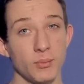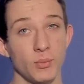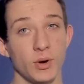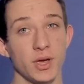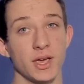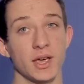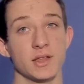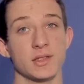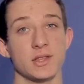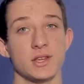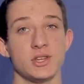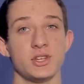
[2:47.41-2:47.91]
where you
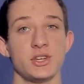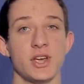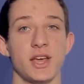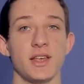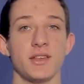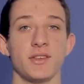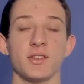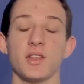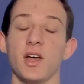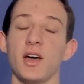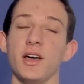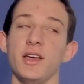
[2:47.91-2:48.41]
get to share
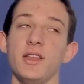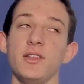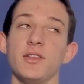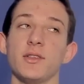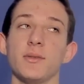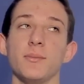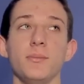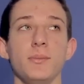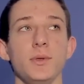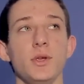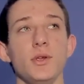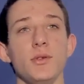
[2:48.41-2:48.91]
sites,
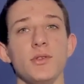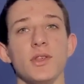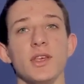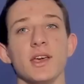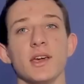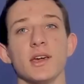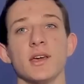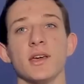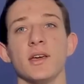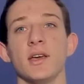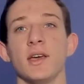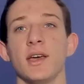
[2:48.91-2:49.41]

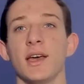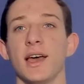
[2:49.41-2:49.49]
music,